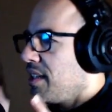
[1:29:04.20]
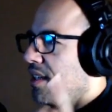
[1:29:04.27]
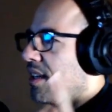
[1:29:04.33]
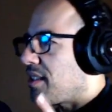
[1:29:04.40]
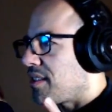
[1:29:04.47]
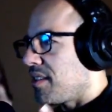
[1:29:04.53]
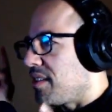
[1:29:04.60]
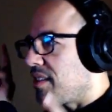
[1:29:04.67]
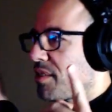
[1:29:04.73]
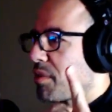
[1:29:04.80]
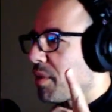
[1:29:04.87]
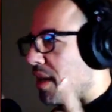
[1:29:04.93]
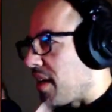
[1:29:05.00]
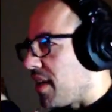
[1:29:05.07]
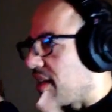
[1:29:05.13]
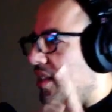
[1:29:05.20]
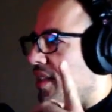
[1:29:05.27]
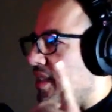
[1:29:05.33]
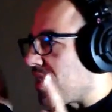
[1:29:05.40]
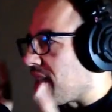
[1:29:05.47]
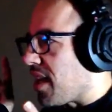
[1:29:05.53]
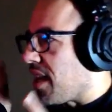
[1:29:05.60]
It's okay. At least I
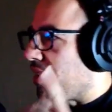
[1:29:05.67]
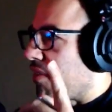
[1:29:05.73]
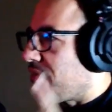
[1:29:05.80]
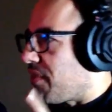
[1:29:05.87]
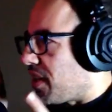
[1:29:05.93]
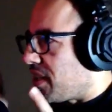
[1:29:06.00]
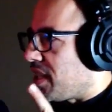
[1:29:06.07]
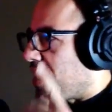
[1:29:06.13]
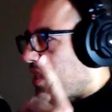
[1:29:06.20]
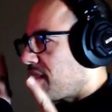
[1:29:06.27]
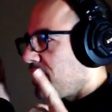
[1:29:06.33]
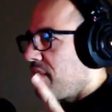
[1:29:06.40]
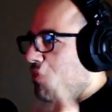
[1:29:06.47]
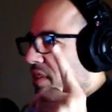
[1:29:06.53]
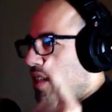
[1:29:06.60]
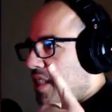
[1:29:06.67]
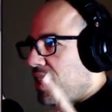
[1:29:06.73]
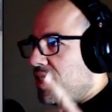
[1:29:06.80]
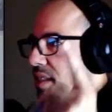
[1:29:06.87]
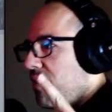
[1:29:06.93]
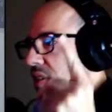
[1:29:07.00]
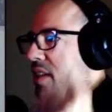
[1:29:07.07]
got it. Fire Dance. Fire Dance.
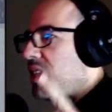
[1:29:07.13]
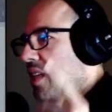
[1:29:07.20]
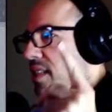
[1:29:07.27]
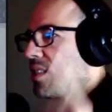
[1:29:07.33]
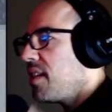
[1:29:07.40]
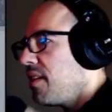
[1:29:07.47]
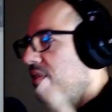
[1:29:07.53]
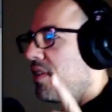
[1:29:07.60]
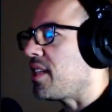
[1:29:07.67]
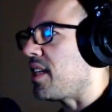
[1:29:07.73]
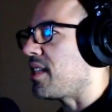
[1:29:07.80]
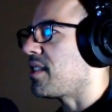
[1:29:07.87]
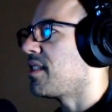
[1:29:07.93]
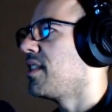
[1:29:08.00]
Fire Dance. Fire Dance.